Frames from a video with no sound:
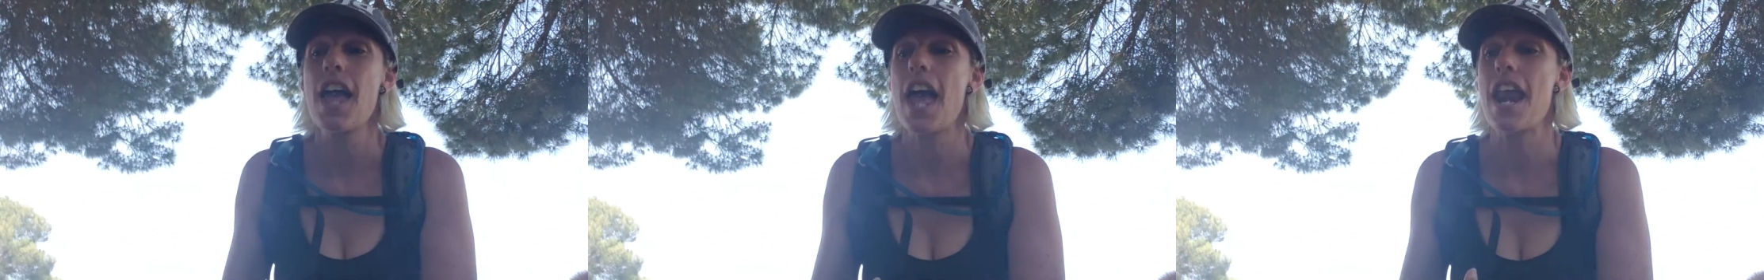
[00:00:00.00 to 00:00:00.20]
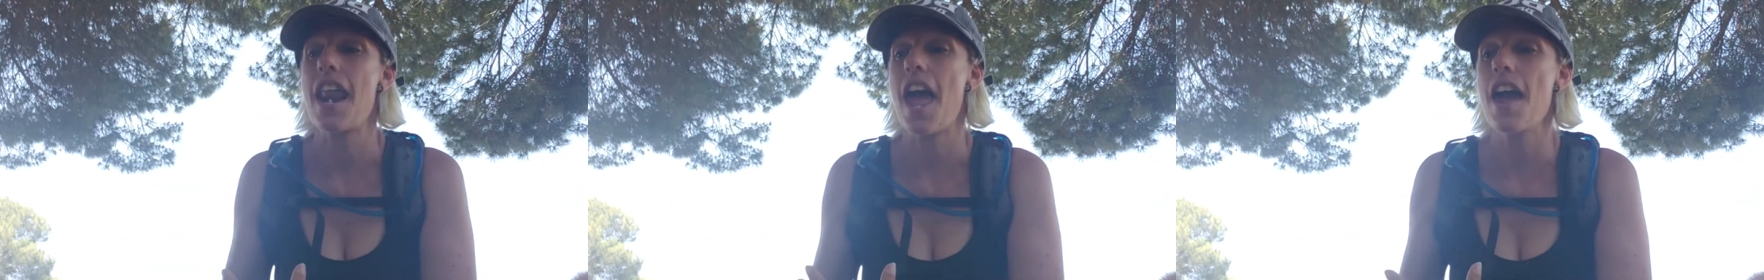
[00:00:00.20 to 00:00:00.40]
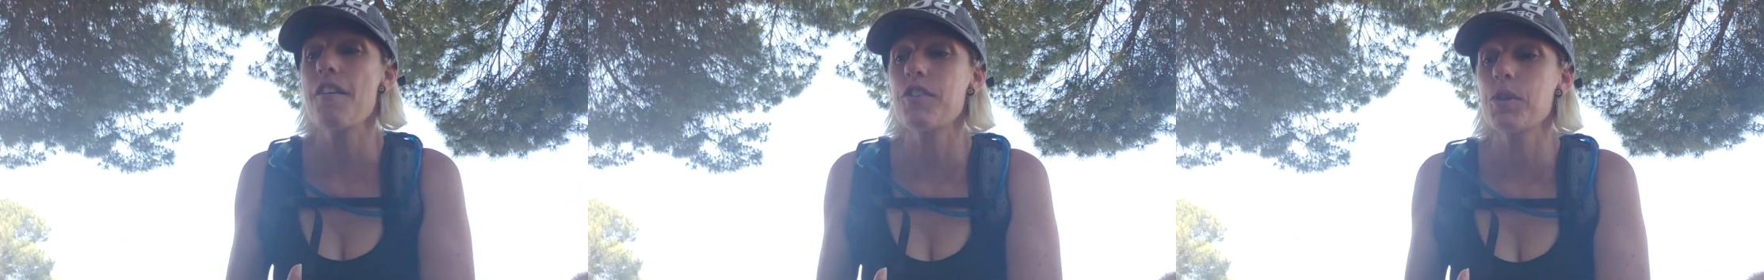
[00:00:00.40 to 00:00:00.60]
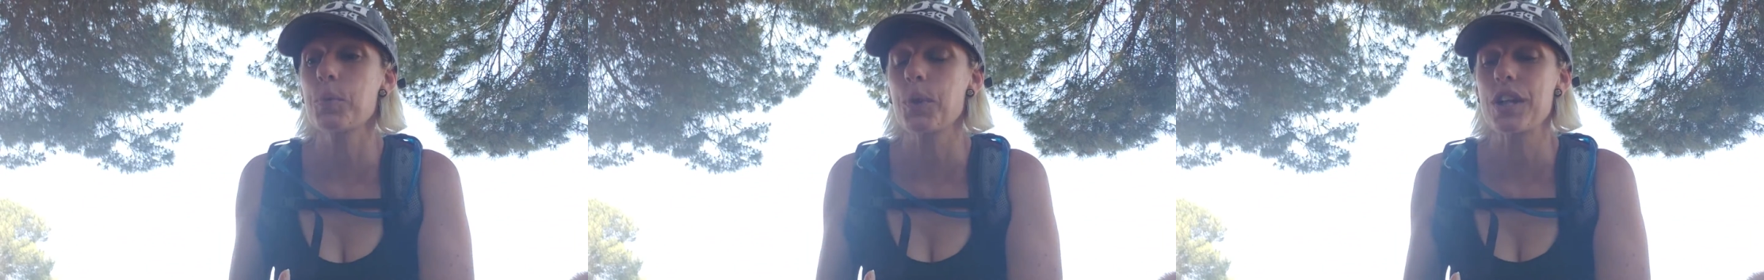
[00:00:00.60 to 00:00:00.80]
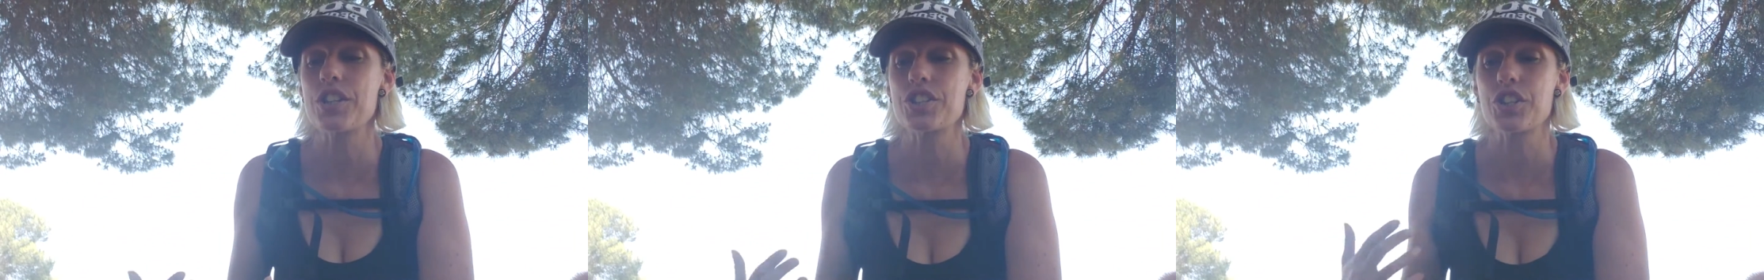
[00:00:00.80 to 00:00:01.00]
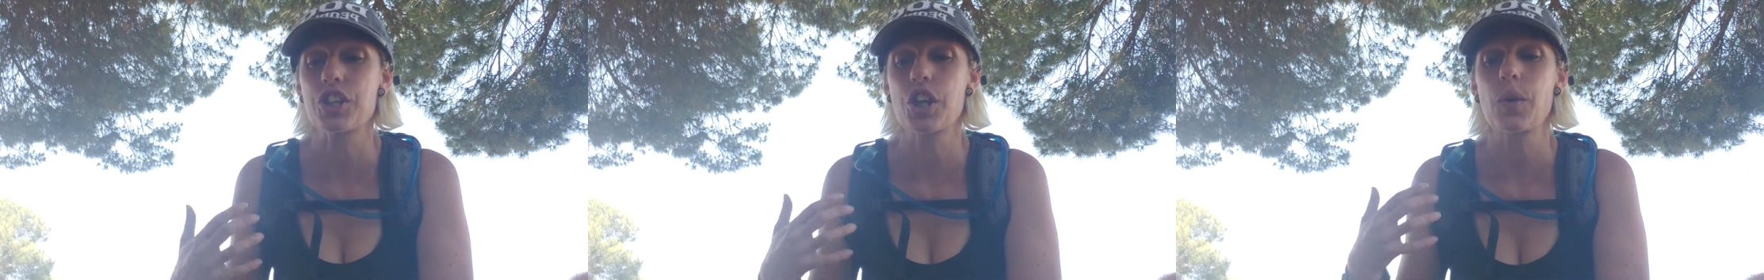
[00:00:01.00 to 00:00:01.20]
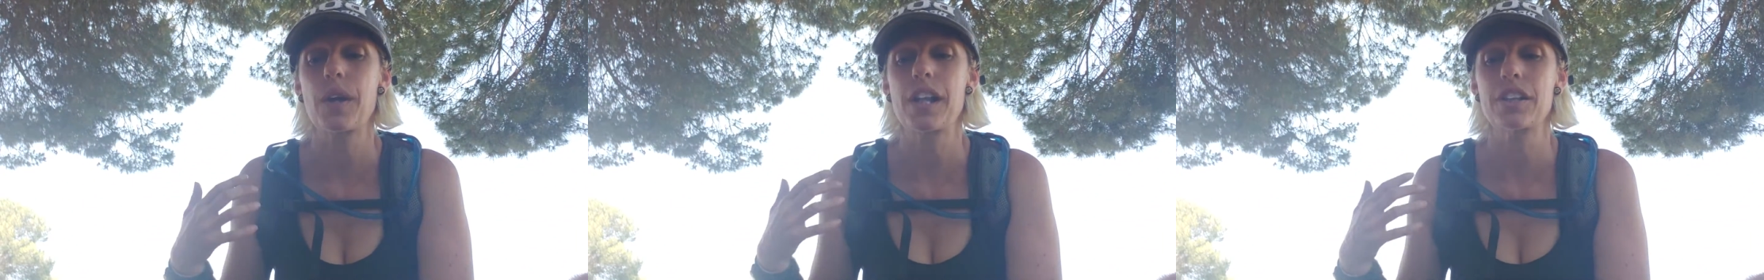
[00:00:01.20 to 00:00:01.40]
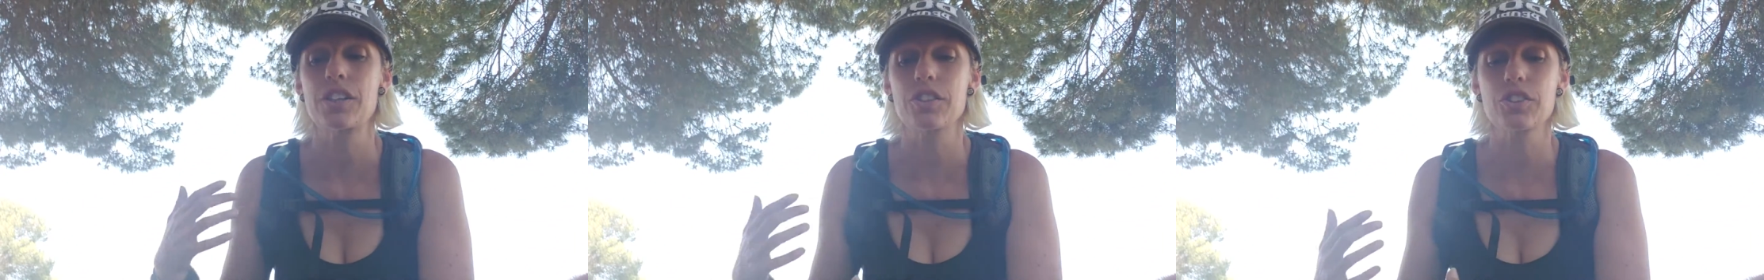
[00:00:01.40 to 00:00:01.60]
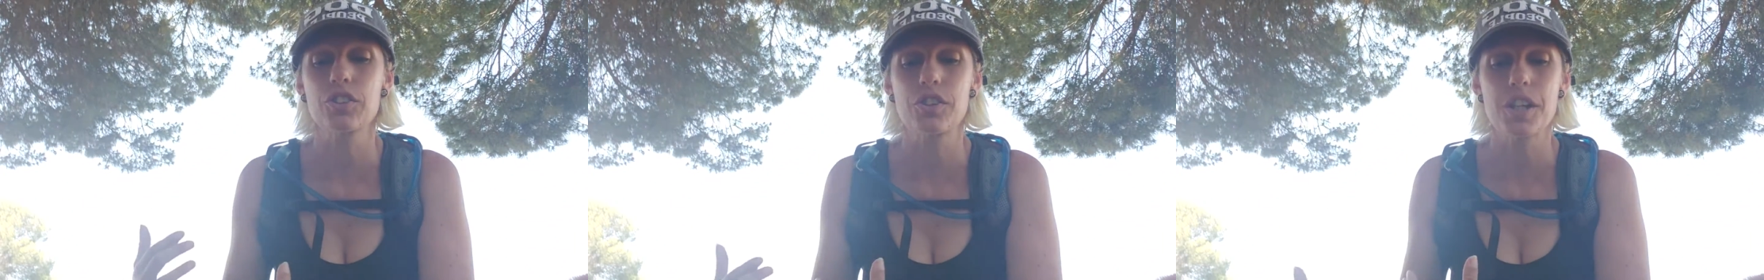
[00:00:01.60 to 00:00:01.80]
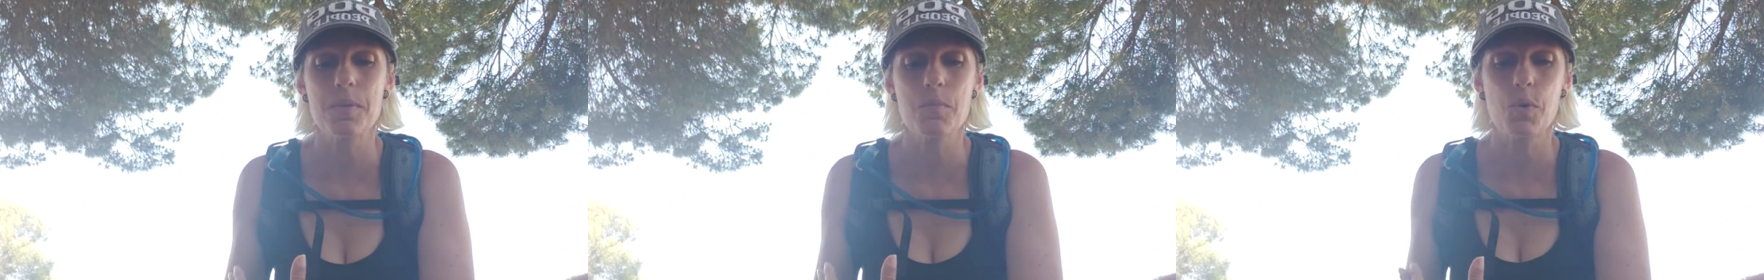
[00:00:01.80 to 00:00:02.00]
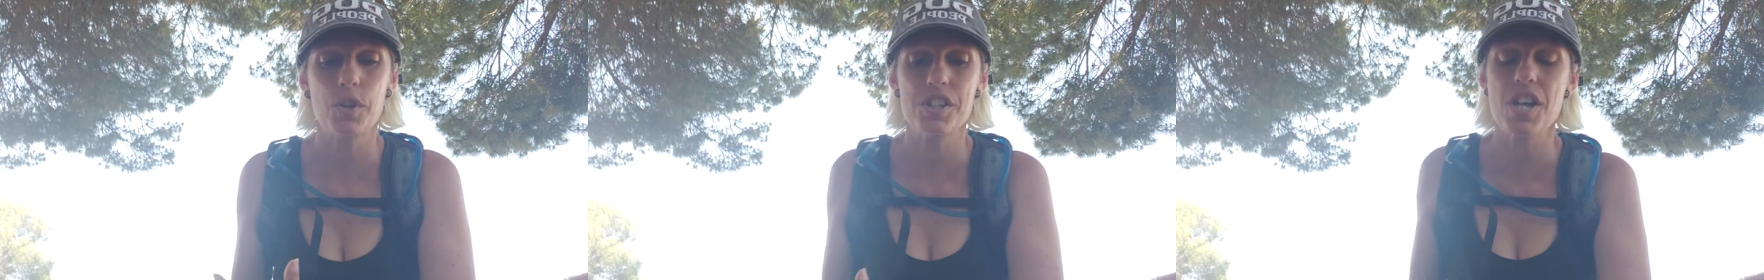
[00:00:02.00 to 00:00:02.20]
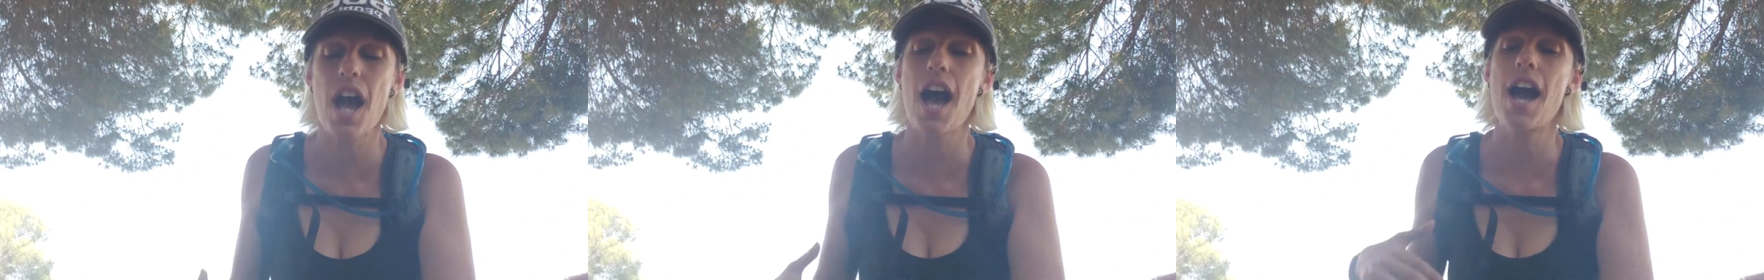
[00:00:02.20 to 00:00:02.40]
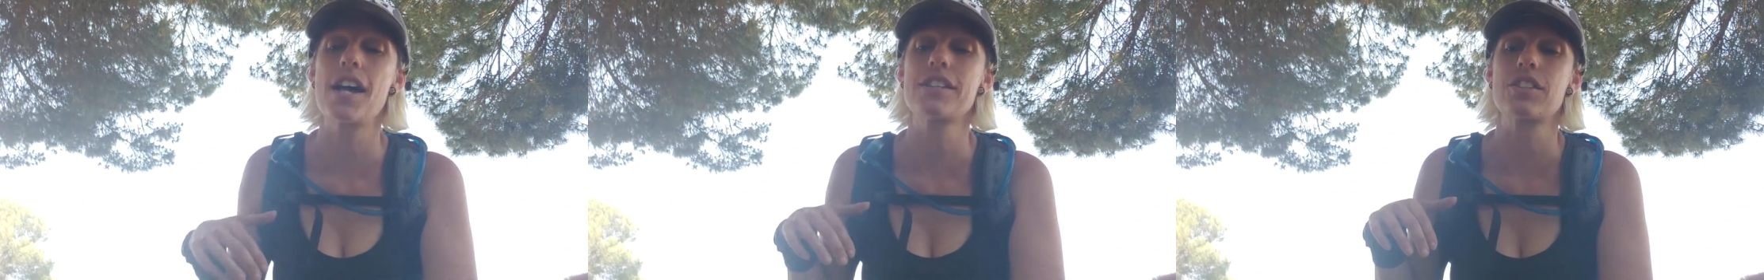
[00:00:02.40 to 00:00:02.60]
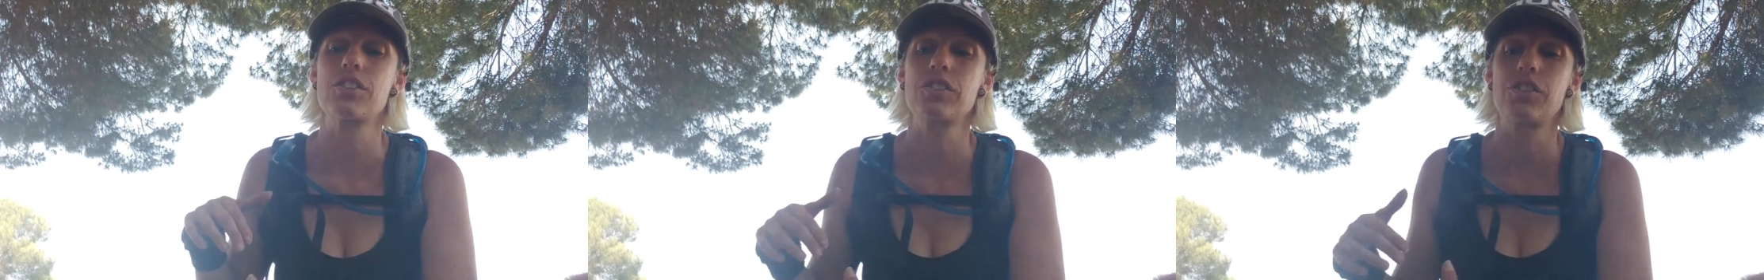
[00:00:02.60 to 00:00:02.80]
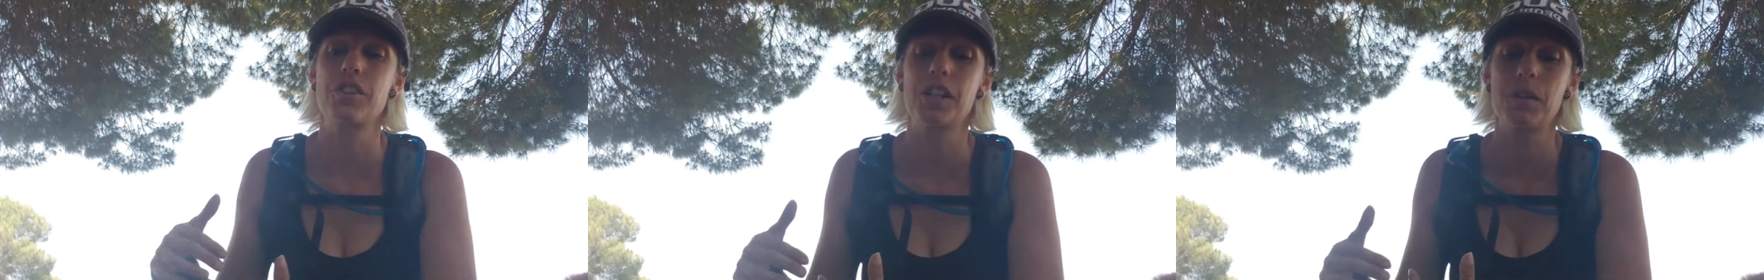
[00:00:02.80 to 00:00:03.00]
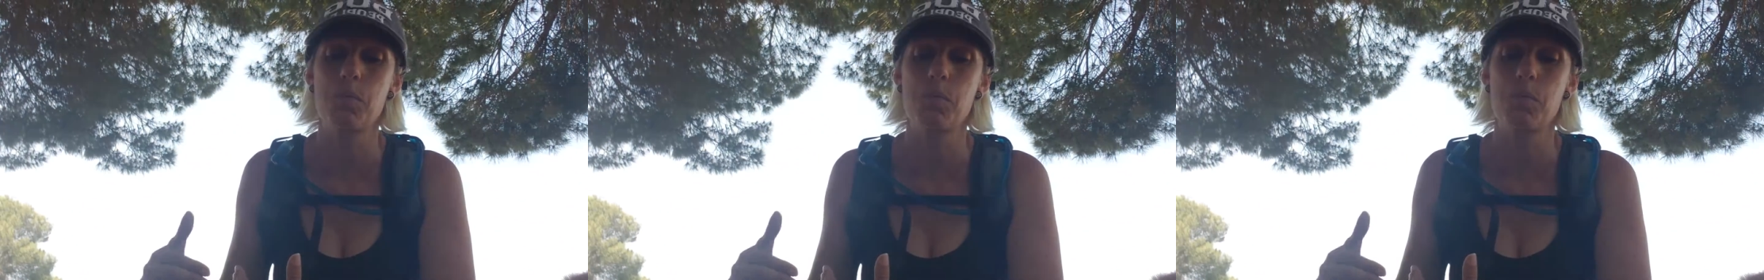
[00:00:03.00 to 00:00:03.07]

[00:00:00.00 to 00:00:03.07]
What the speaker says: and every place they're going, they're learning more tasks, they're learning